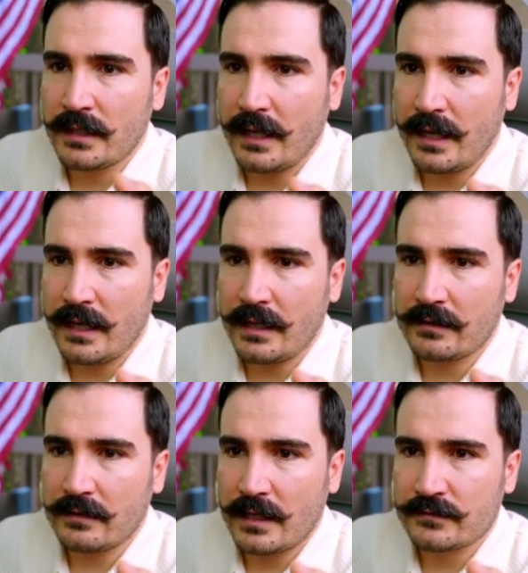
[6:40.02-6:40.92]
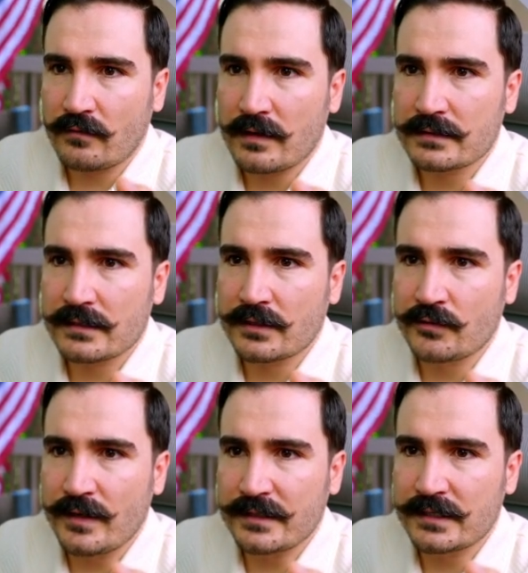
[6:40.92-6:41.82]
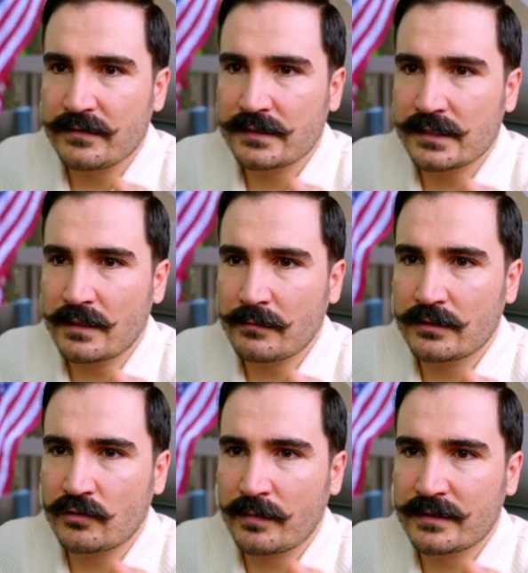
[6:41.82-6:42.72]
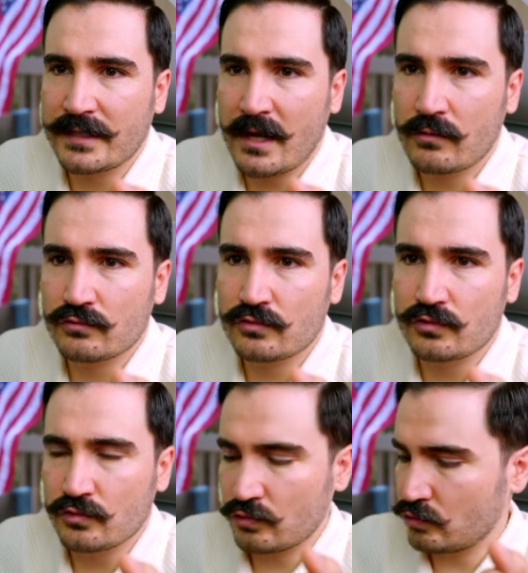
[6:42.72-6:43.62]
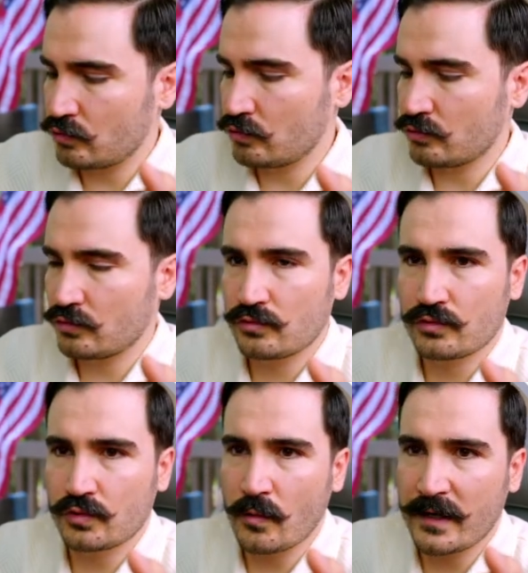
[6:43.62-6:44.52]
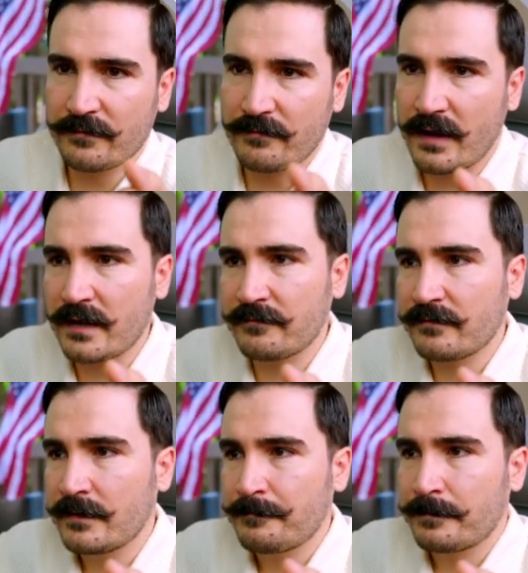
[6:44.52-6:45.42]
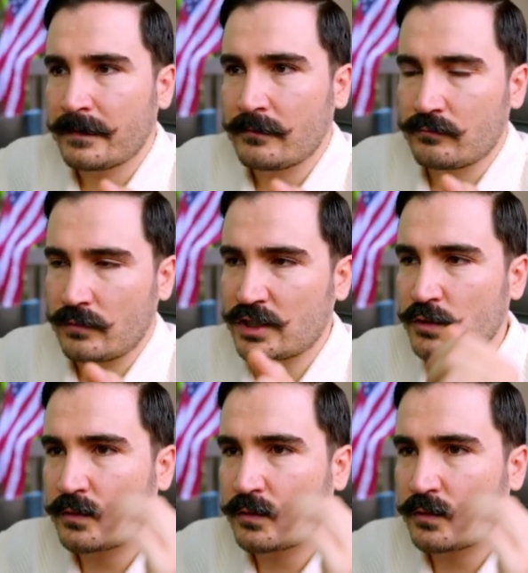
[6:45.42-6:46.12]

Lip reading: And as far as the creativity, I'm gonna drop it down to 25. I just